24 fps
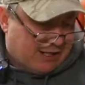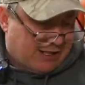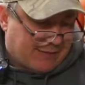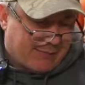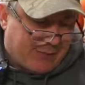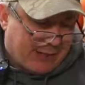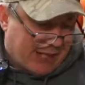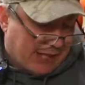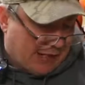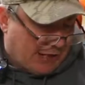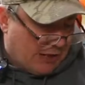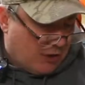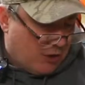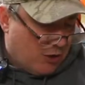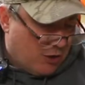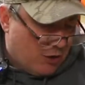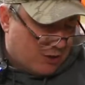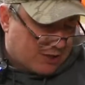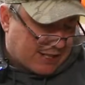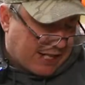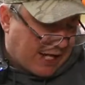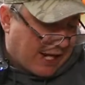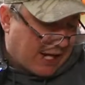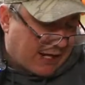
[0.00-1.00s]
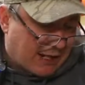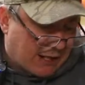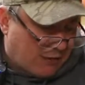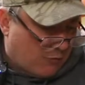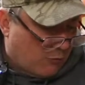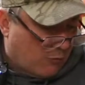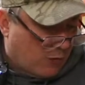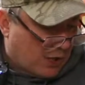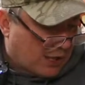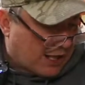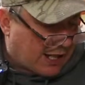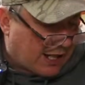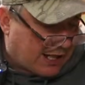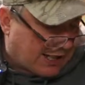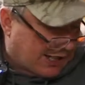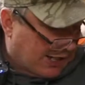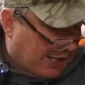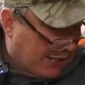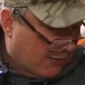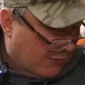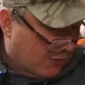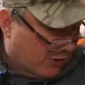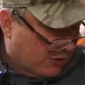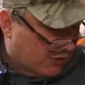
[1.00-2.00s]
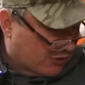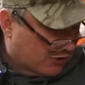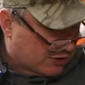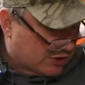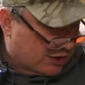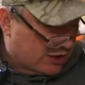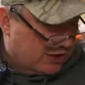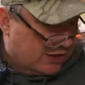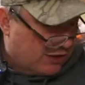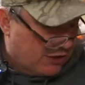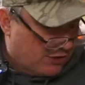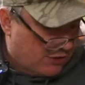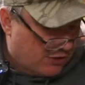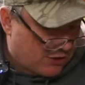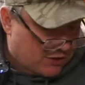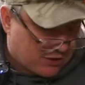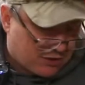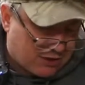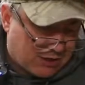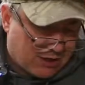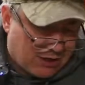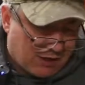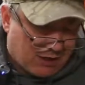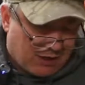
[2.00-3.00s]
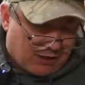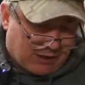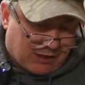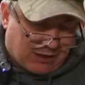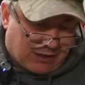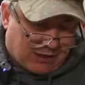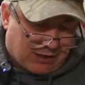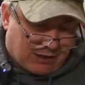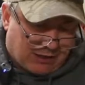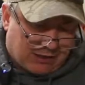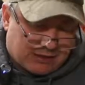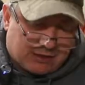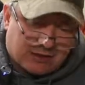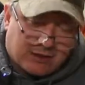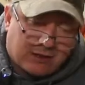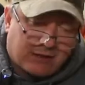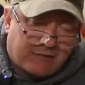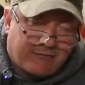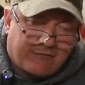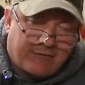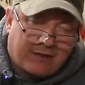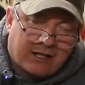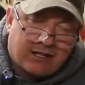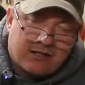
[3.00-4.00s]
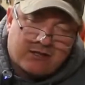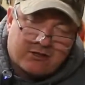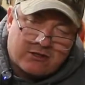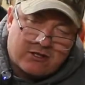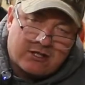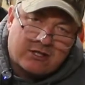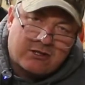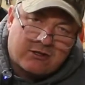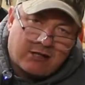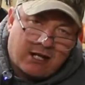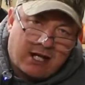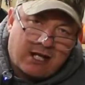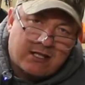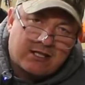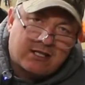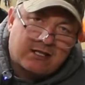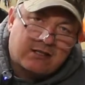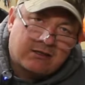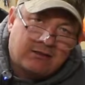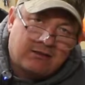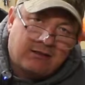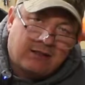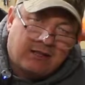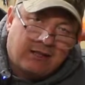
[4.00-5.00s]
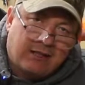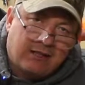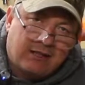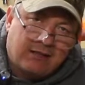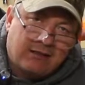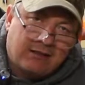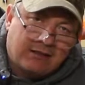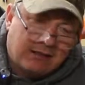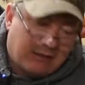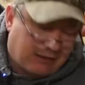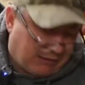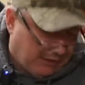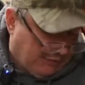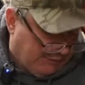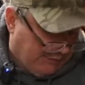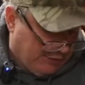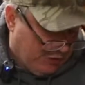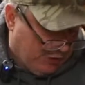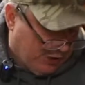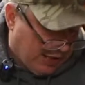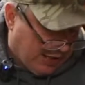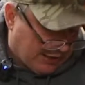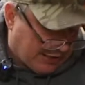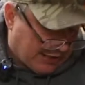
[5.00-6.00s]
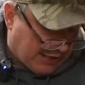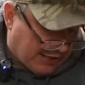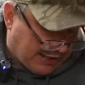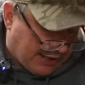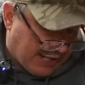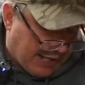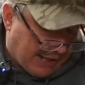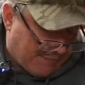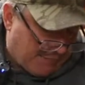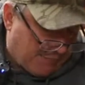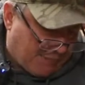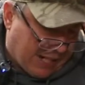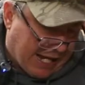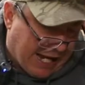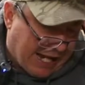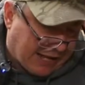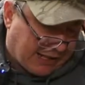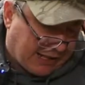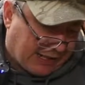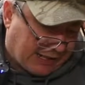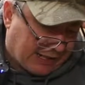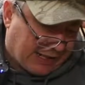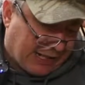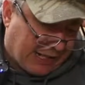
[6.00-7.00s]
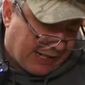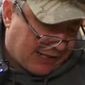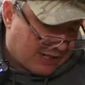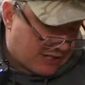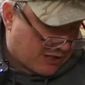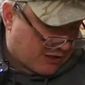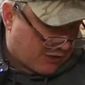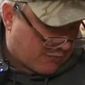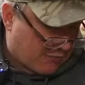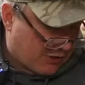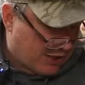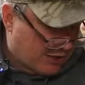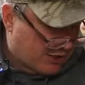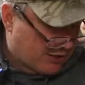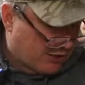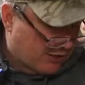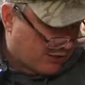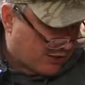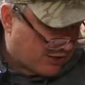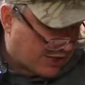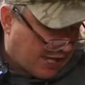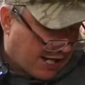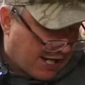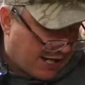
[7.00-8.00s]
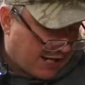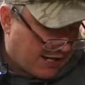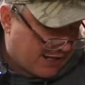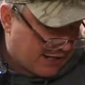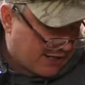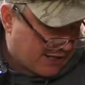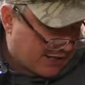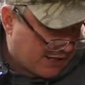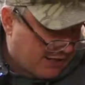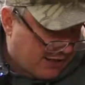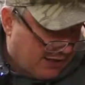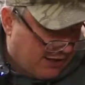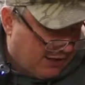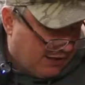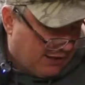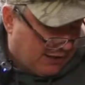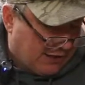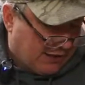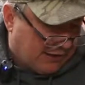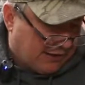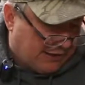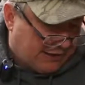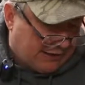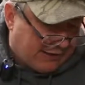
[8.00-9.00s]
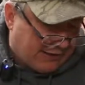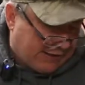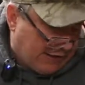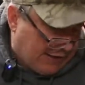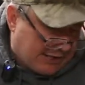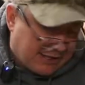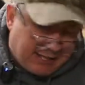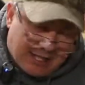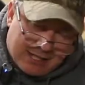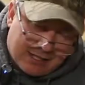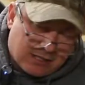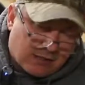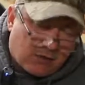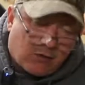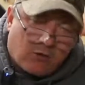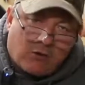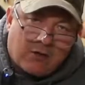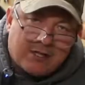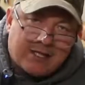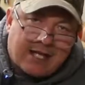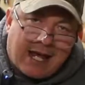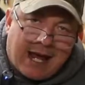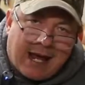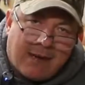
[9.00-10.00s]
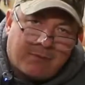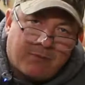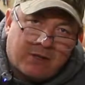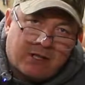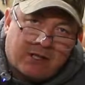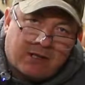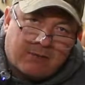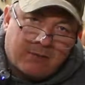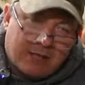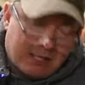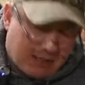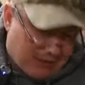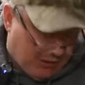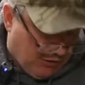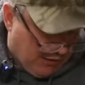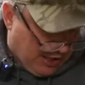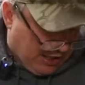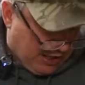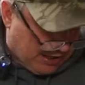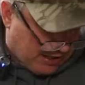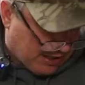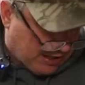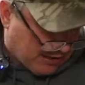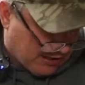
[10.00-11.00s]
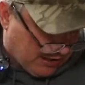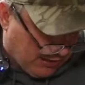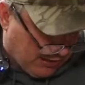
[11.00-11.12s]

depending on who tanned it and what kind of chemicals they use, it's going to affect your stretch. And if you got that cape back at its original size, that doesn't always happen. I mean, there is